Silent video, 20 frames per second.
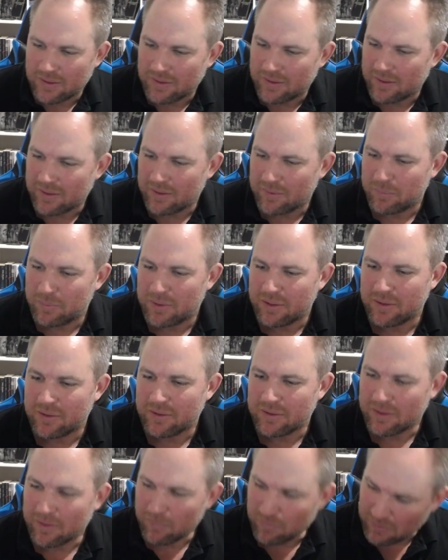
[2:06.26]

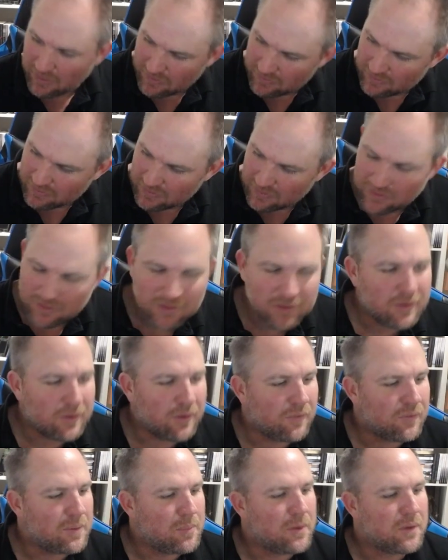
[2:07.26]
Unpeeling the plastic
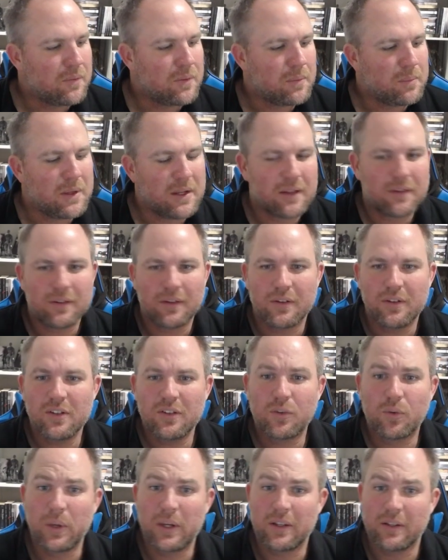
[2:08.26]
off the bottom of the mouse. So
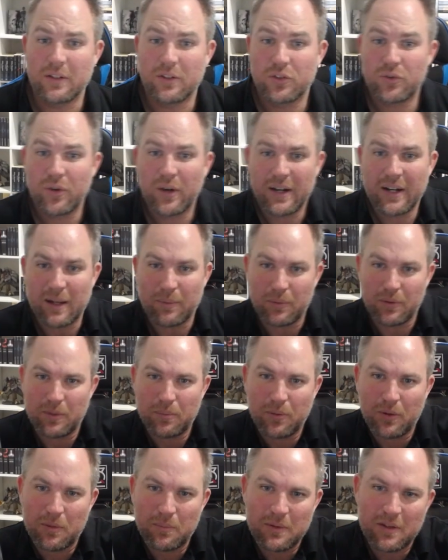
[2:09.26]
just quickly, straight up, at the
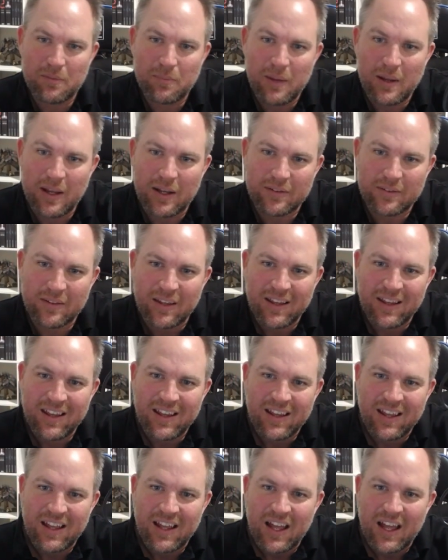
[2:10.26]
bottom of this mouse,
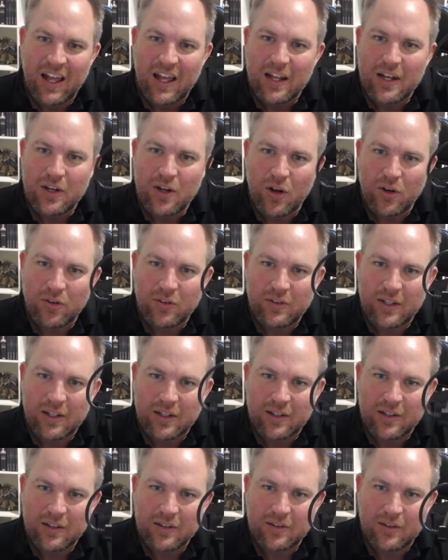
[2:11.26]
no
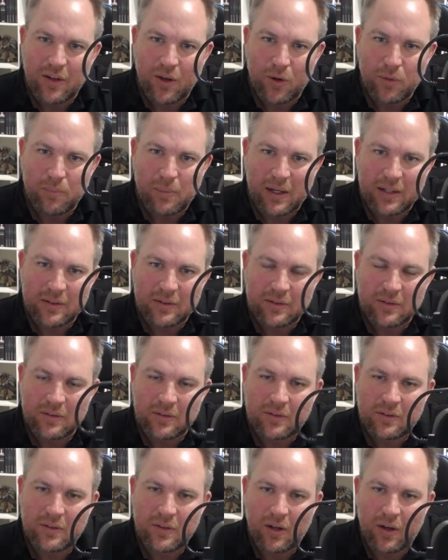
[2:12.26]
stickers, no
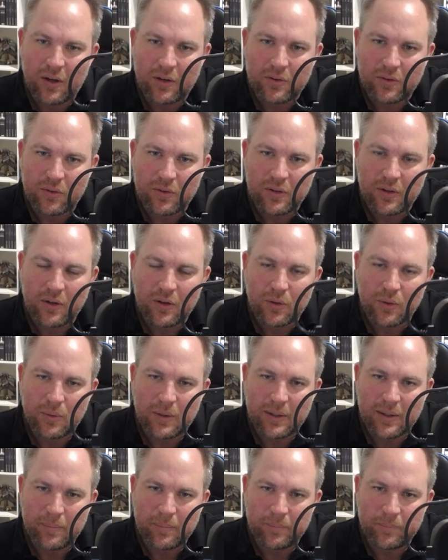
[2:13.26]
buttons,
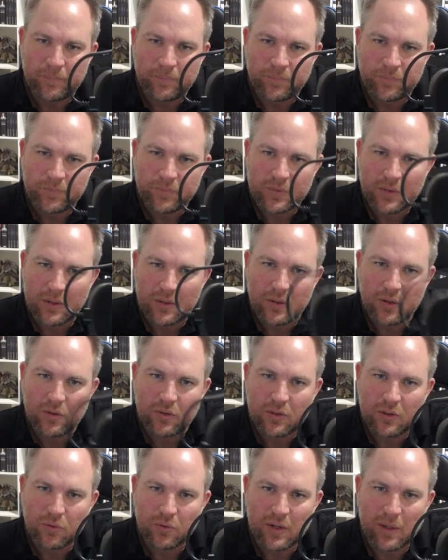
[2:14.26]
no
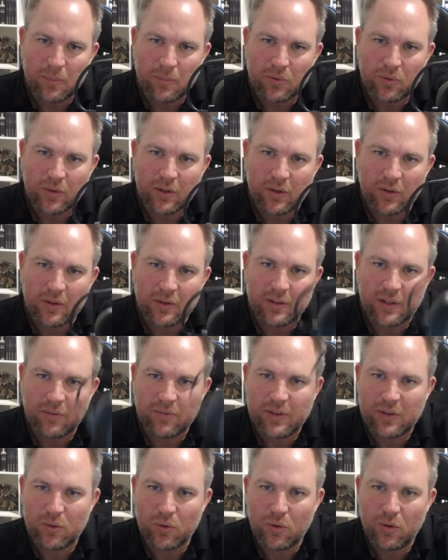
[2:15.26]
serial numbers, all that kind of stuff.
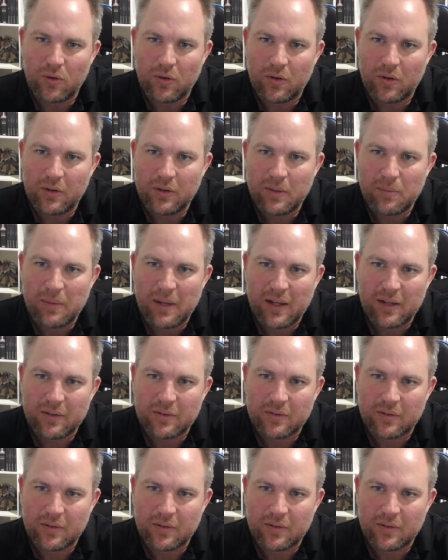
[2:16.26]
It's all on the mouse